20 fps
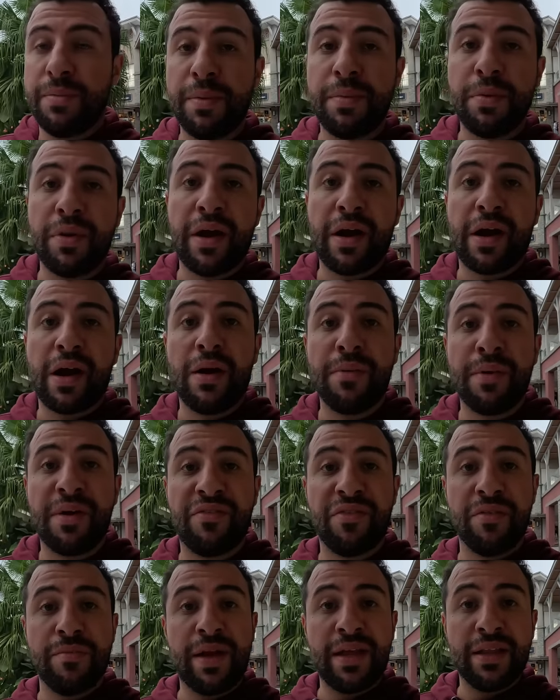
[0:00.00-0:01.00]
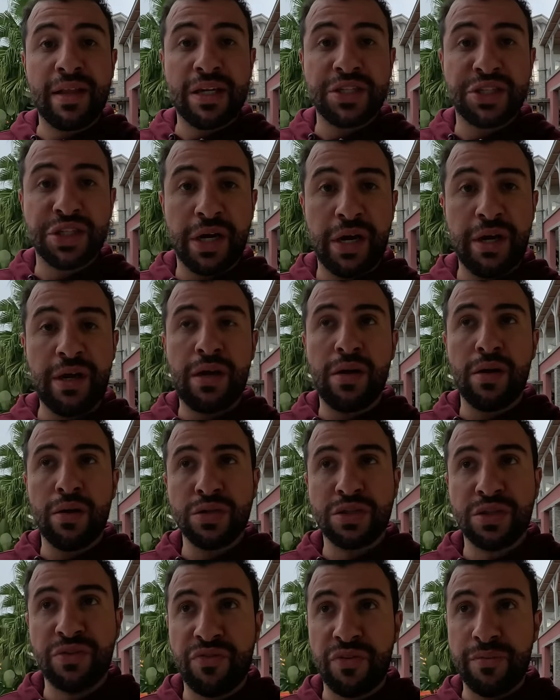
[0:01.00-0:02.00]
of people that are coming from mainland China,
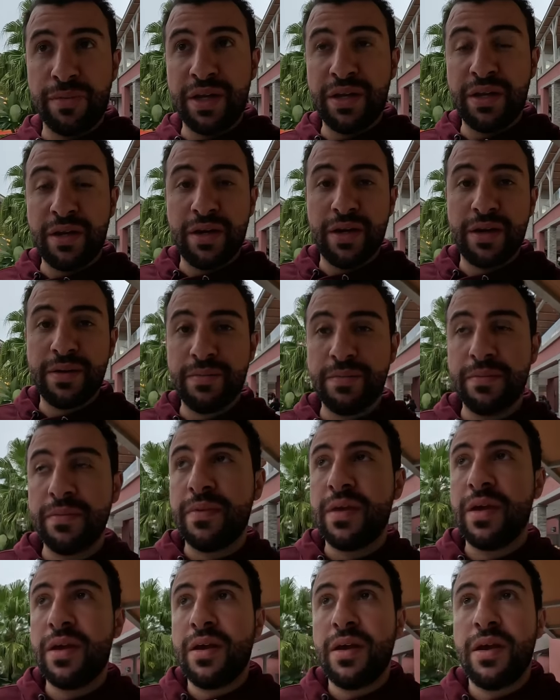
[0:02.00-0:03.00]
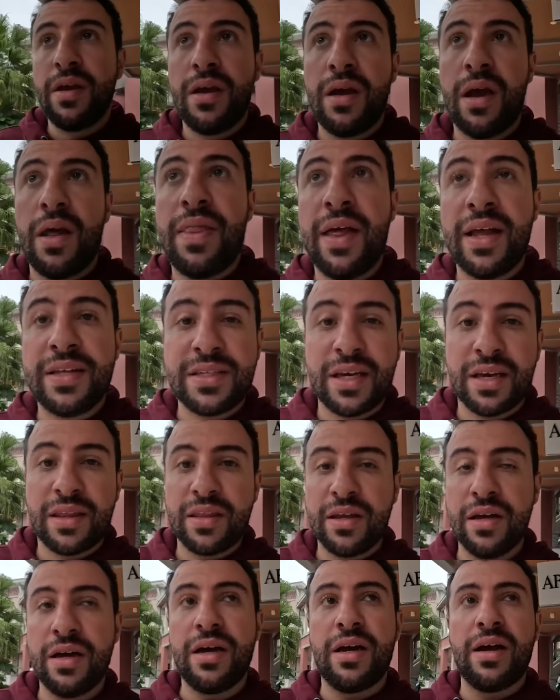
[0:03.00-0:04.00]
also from India. That's like
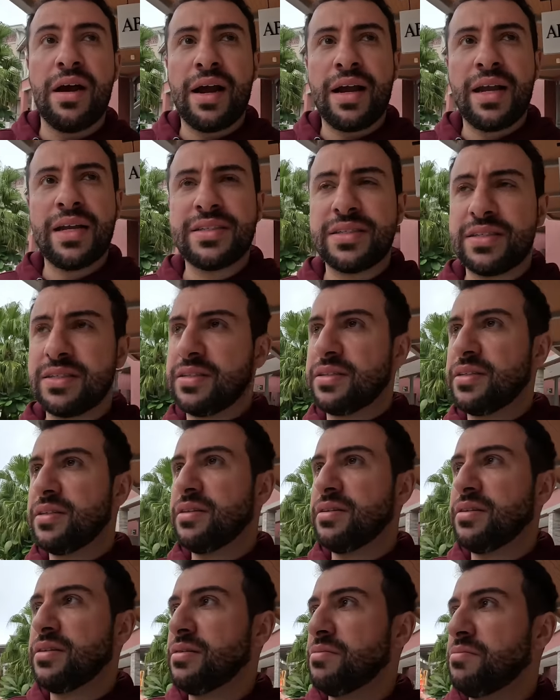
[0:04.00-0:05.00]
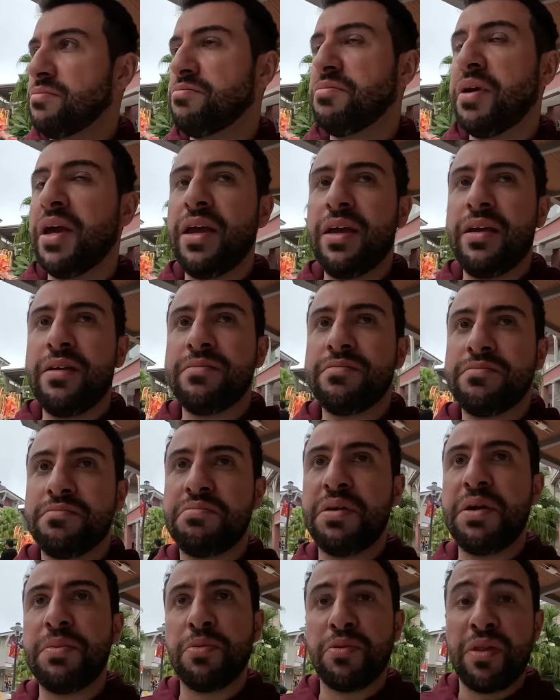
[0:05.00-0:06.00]
the, I guess, main
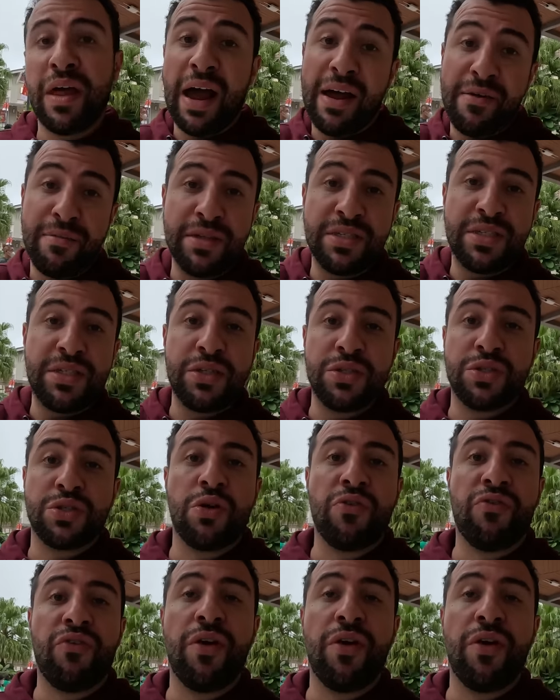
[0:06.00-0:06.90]
people that I've been seeing so